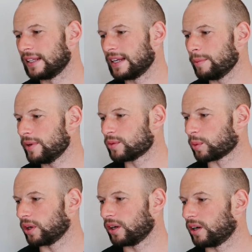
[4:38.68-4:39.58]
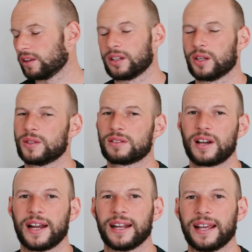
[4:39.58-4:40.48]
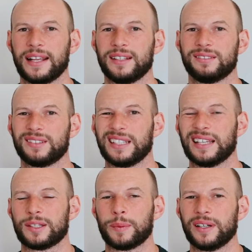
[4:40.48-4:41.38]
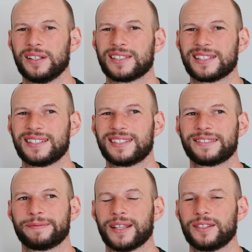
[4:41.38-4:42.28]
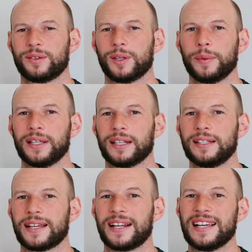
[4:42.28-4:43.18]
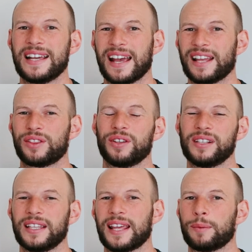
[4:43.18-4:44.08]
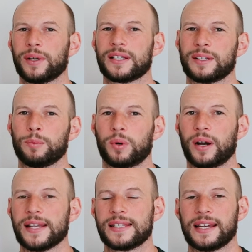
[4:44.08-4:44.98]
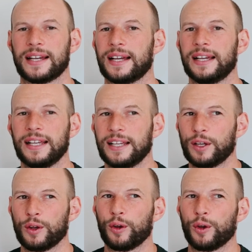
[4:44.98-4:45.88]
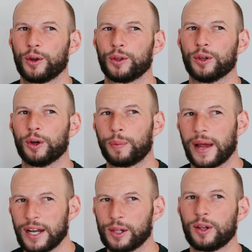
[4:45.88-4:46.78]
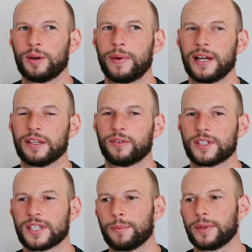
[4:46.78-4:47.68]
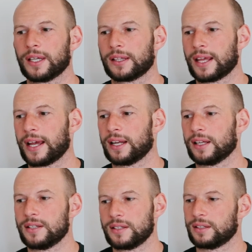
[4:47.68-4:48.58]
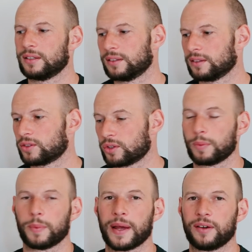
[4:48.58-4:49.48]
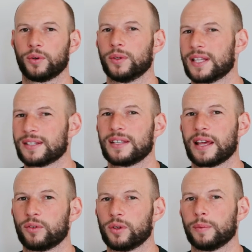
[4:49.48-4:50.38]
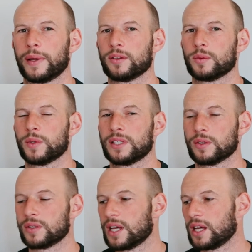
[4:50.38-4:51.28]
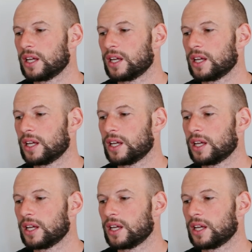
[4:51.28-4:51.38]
the numbers were on the lower side. And yeah, to be honest, it's it's a real big letdown. And thirdly, that brings in price. Uh, you're paying a lot of money for something that isn't super powerful and doesn't have all the bells and whistles.